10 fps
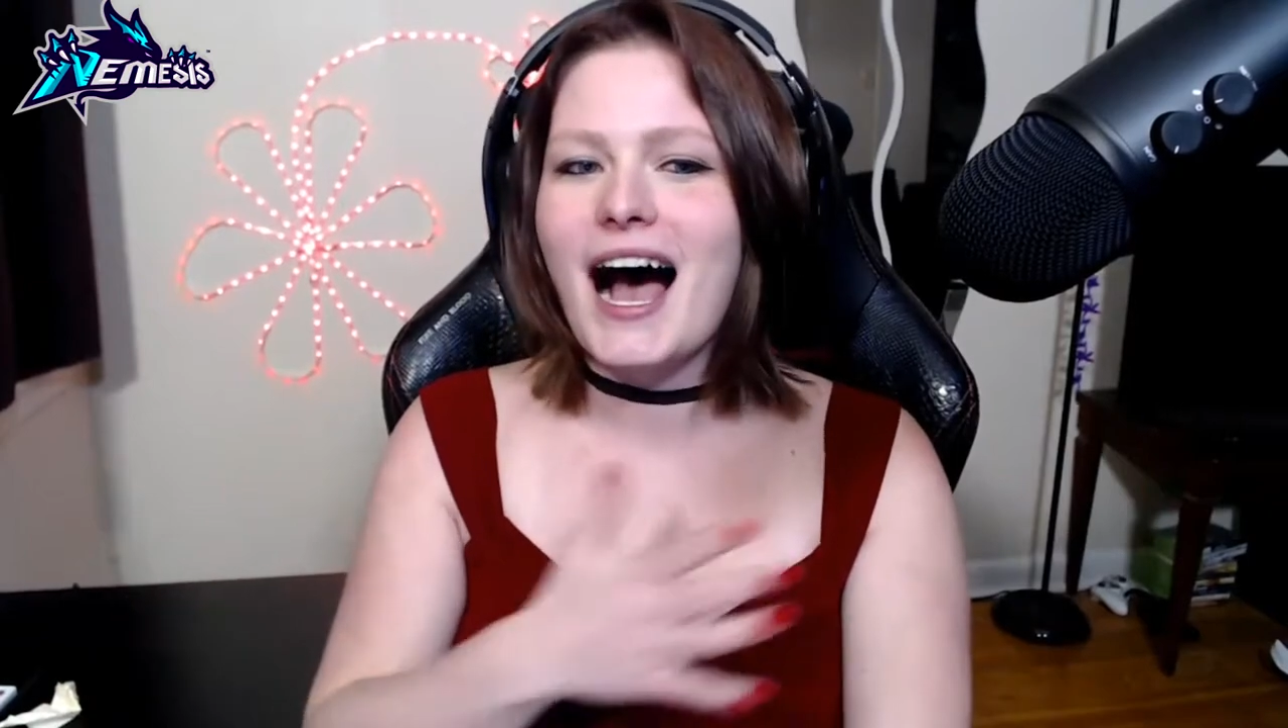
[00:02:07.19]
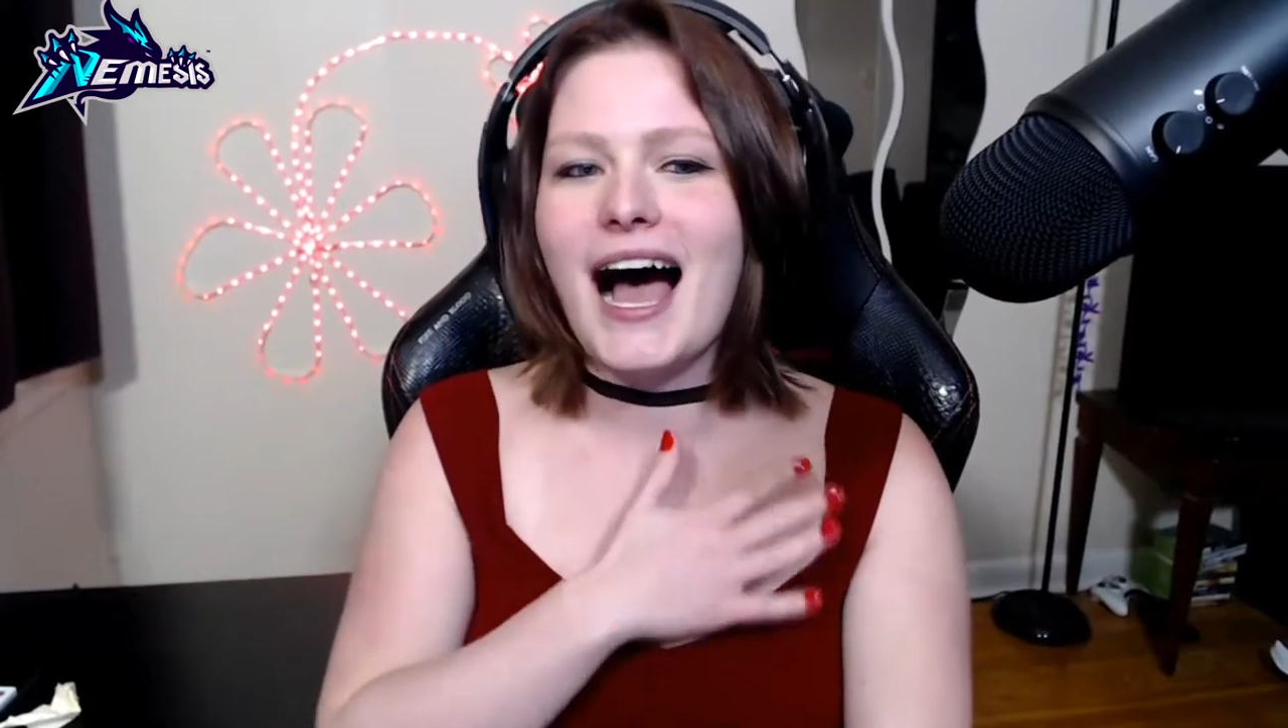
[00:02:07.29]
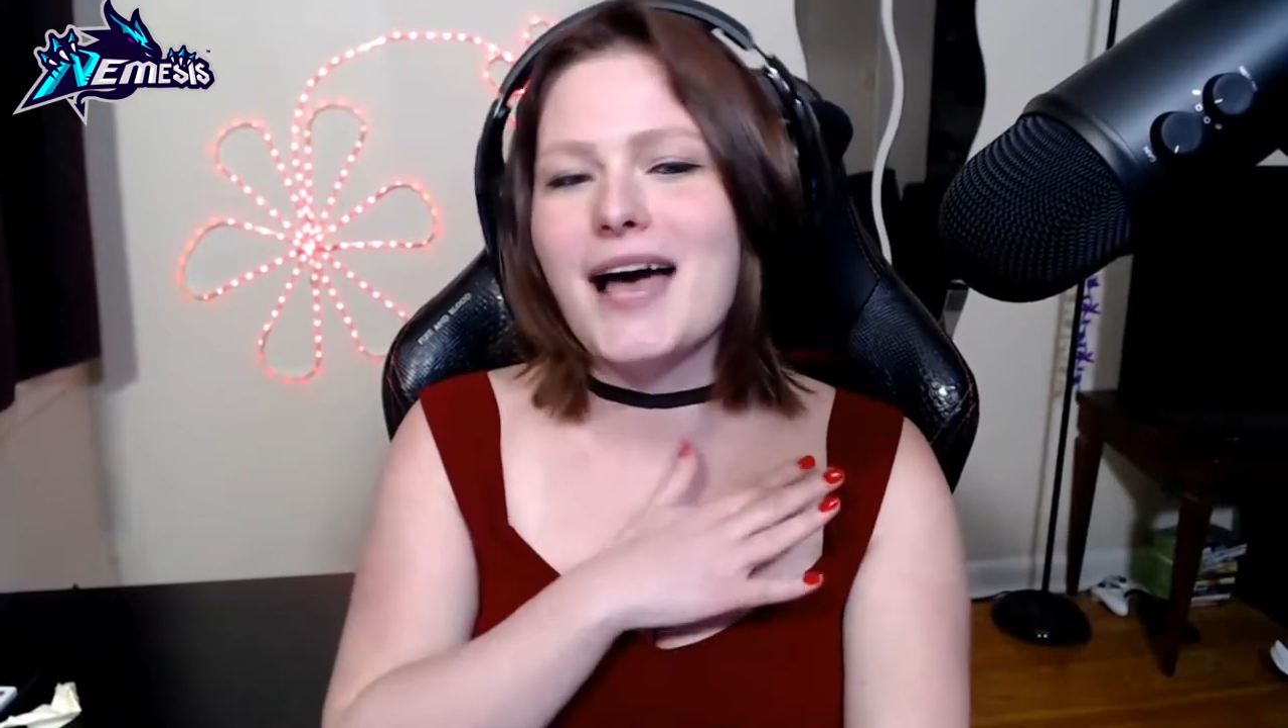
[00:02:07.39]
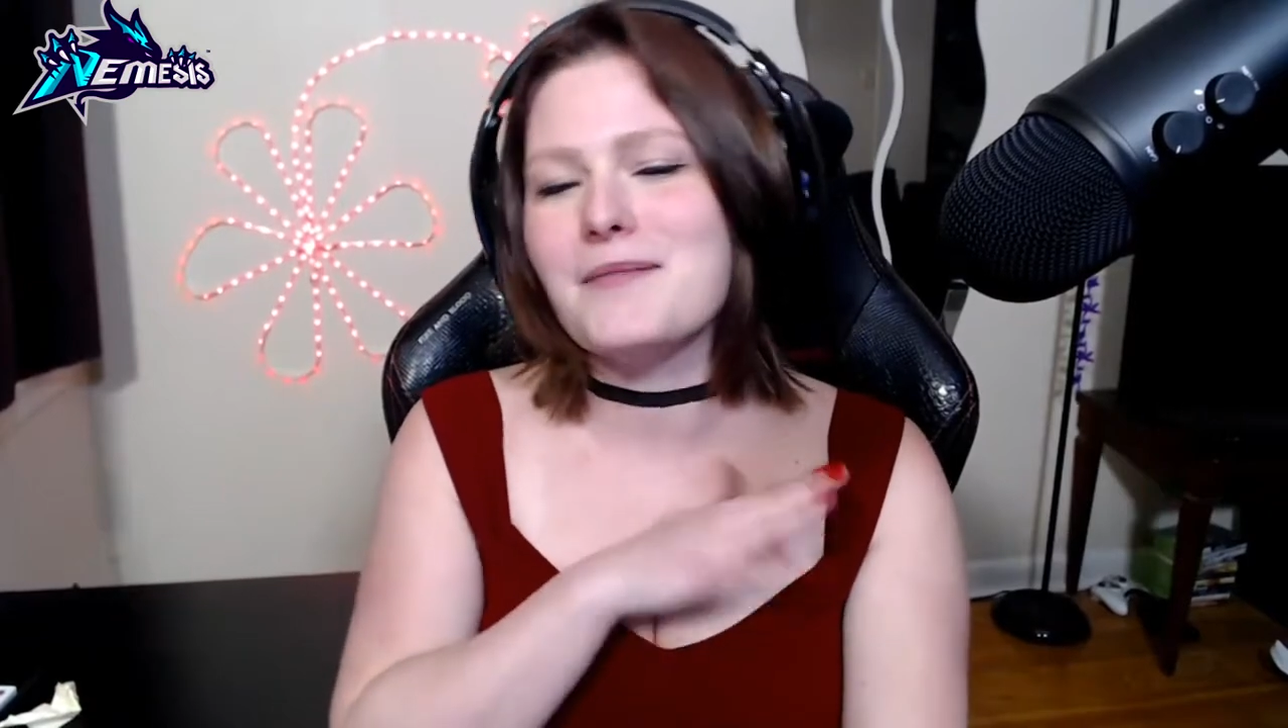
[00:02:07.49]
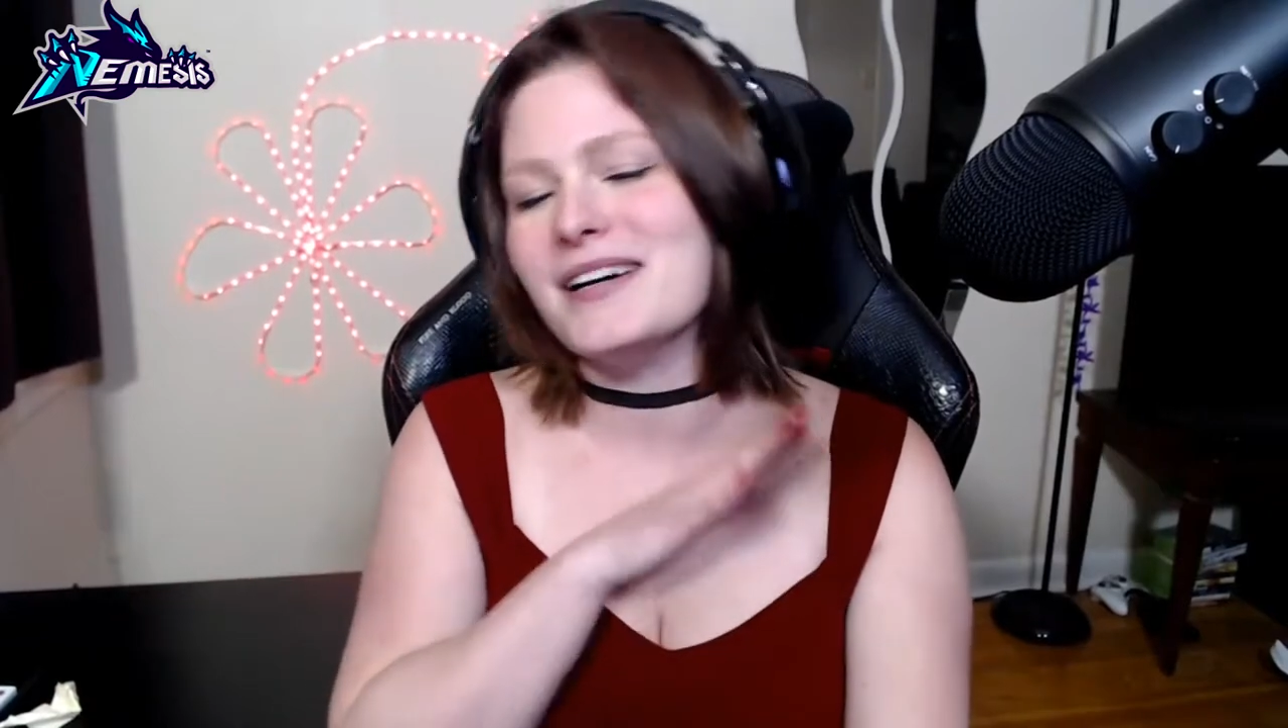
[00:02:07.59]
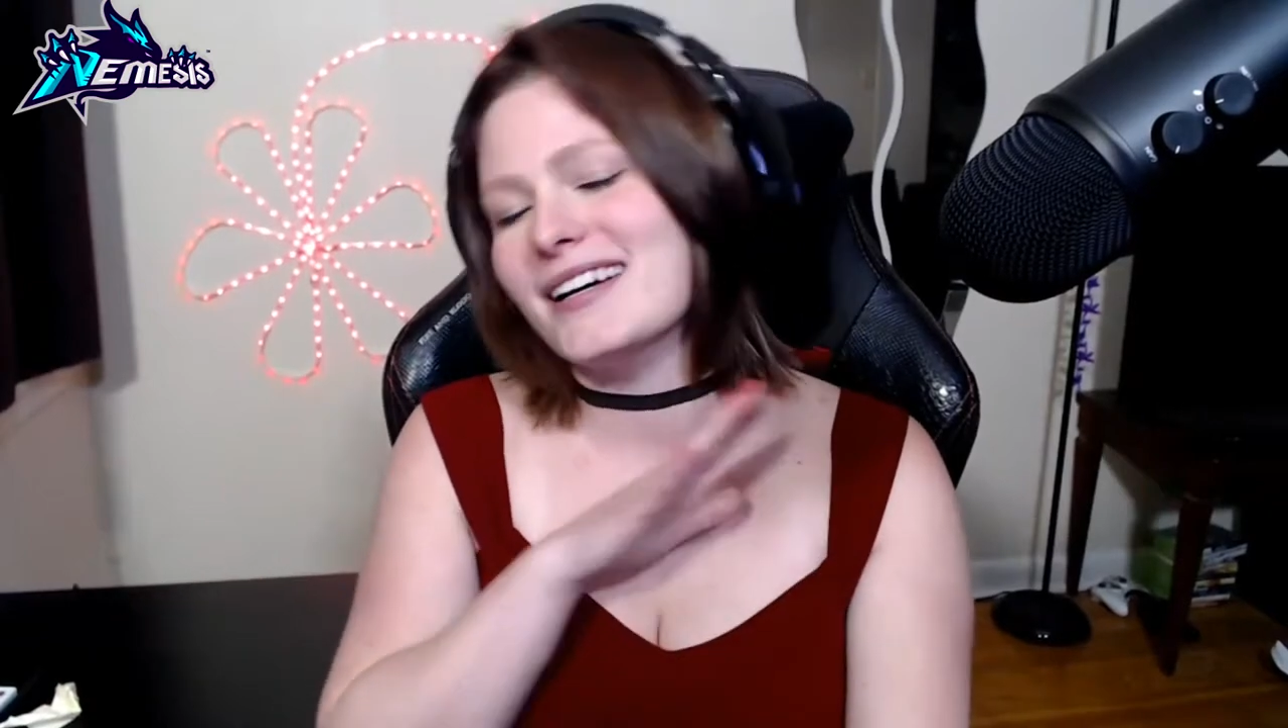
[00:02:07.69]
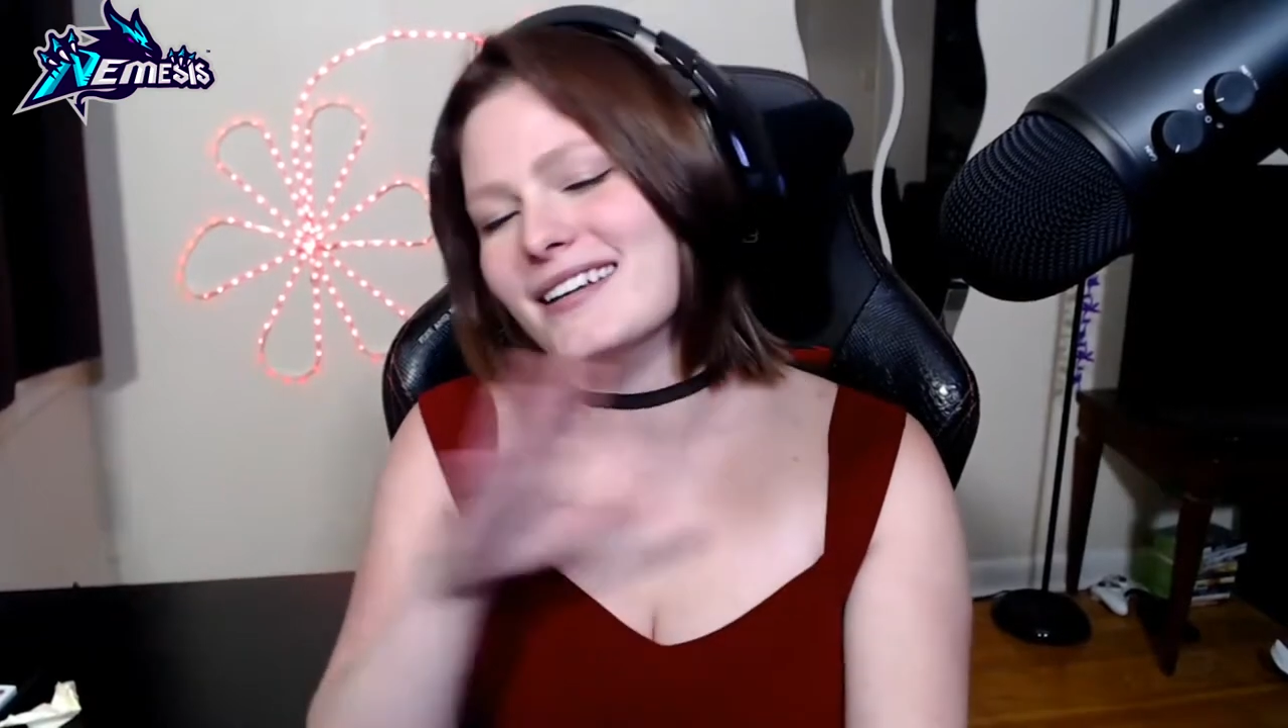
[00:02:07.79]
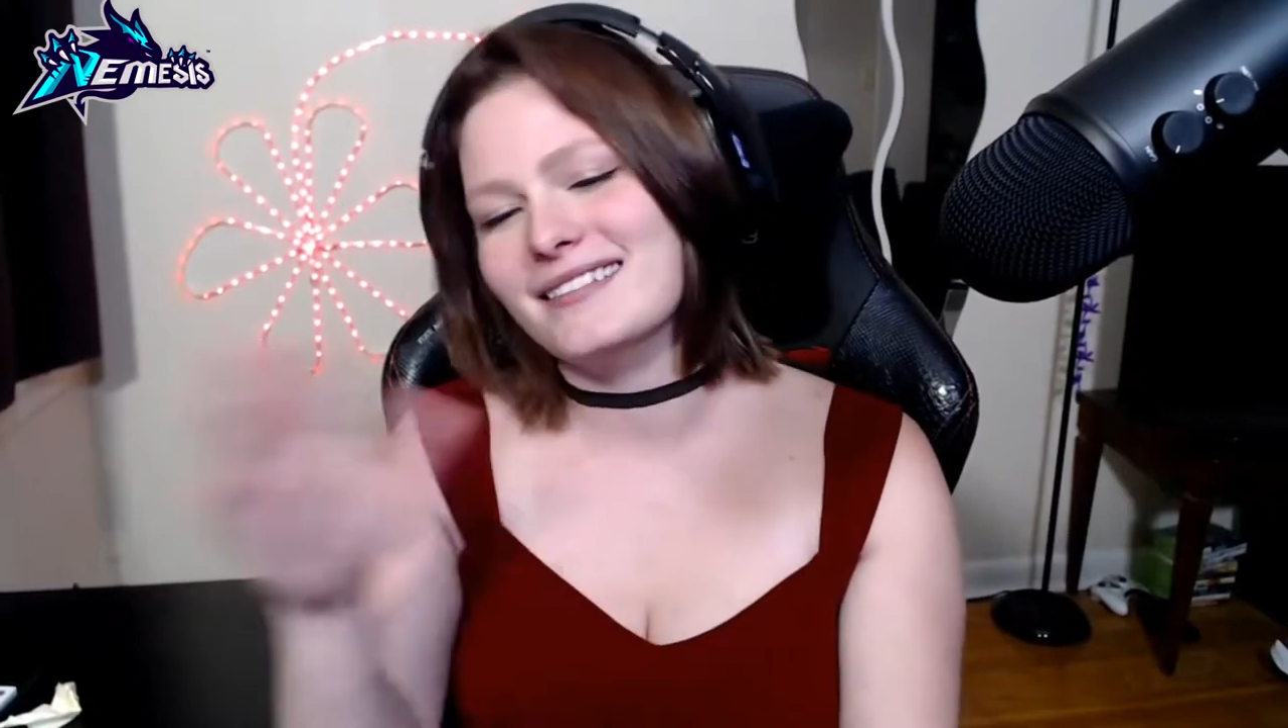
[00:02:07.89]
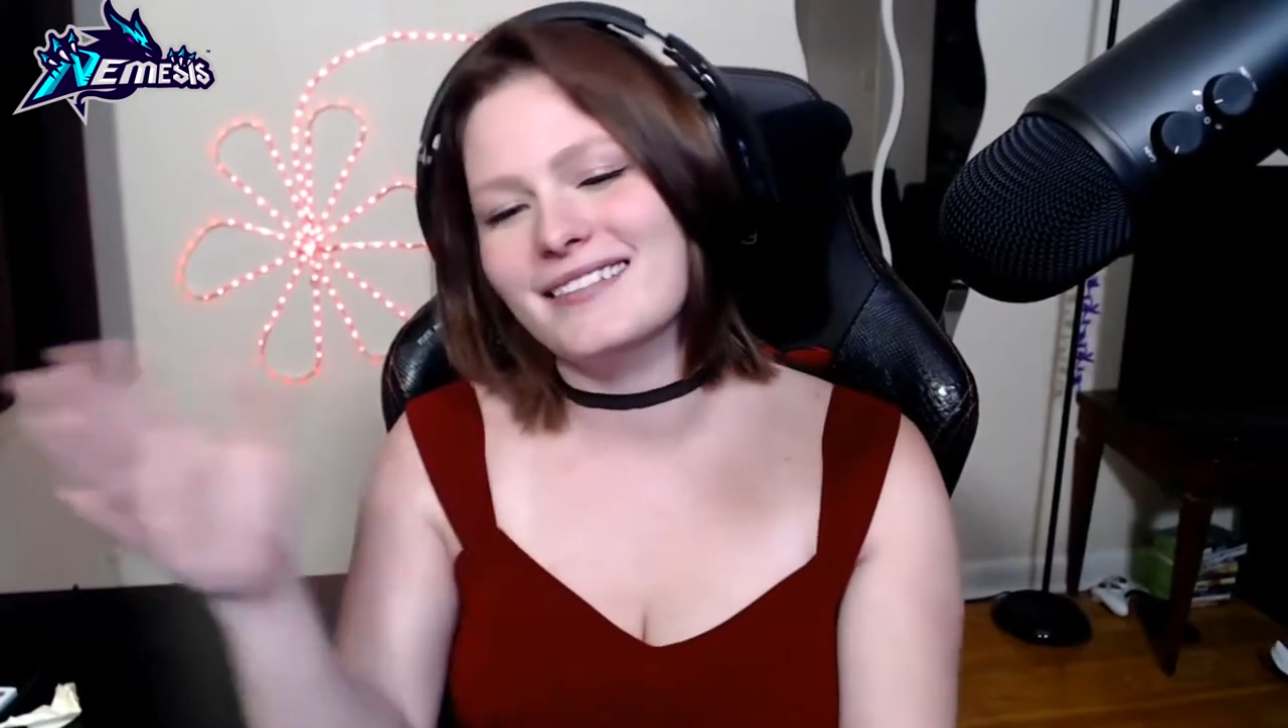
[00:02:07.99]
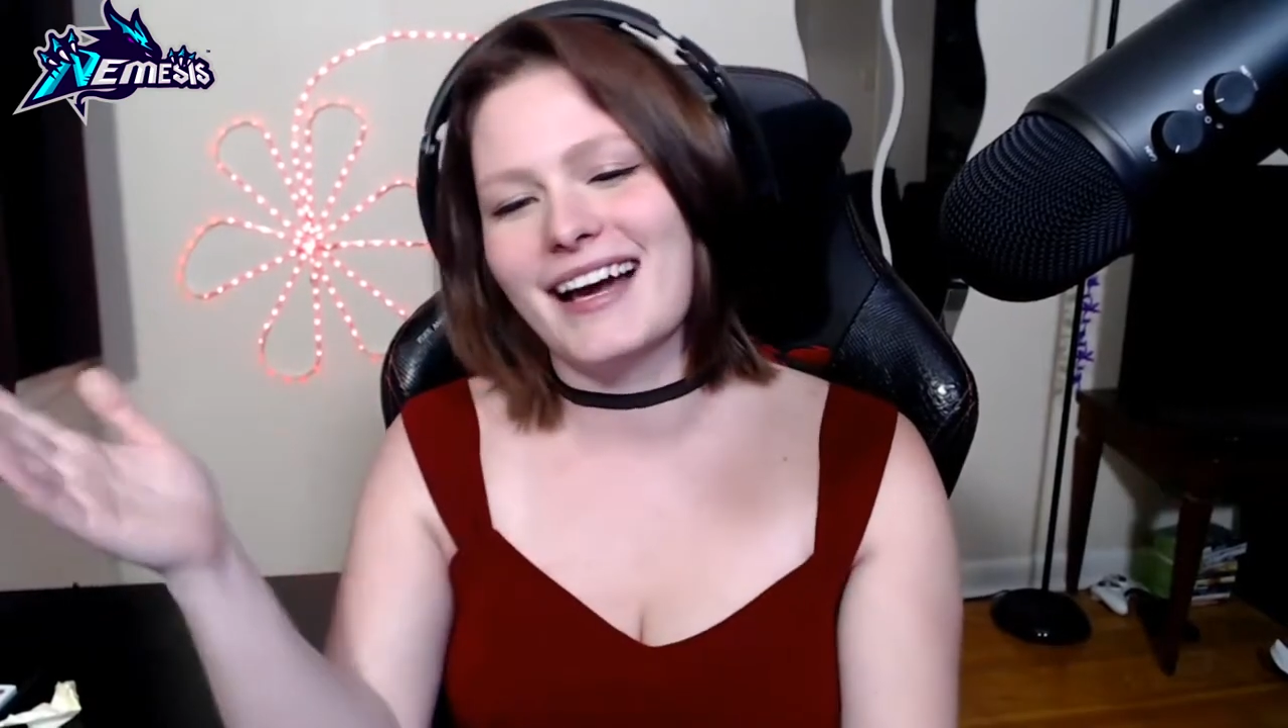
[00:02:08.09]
I'm a.